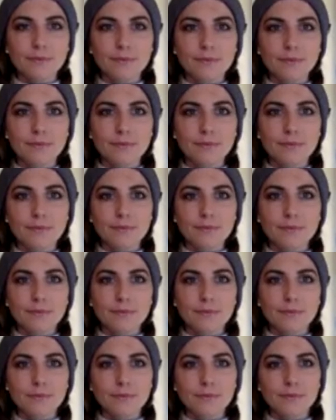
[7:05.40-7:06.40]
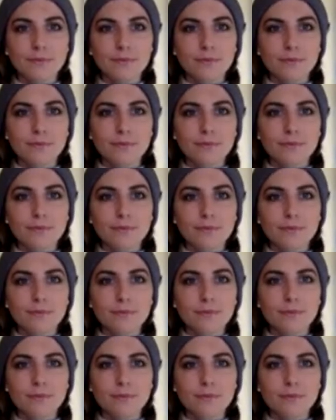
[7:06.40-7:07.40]

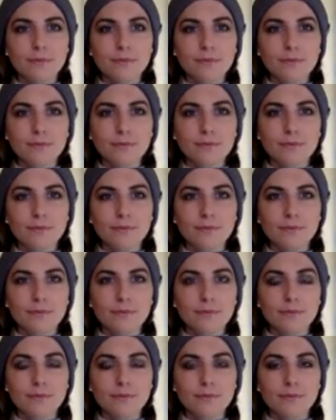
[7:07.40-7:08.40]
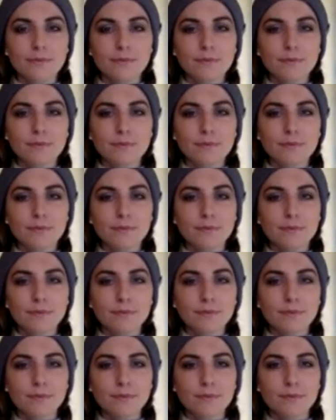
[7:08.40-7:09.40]

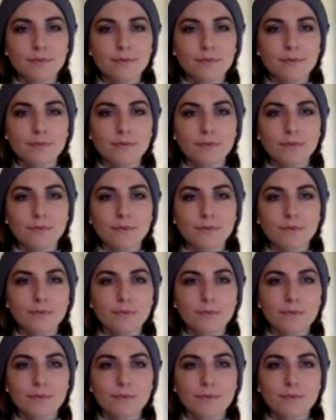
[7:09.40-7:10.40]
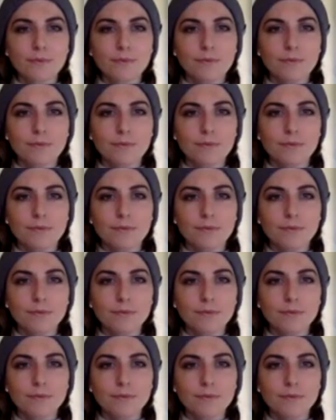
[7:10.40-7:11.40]

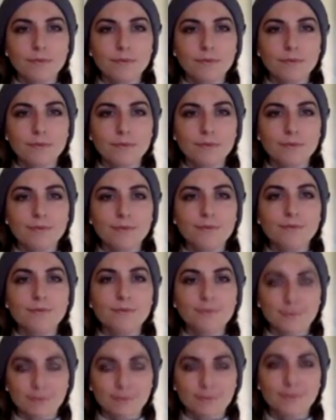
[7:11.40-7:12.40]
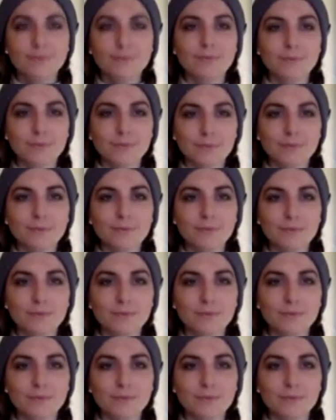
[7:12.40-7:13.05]
(silent)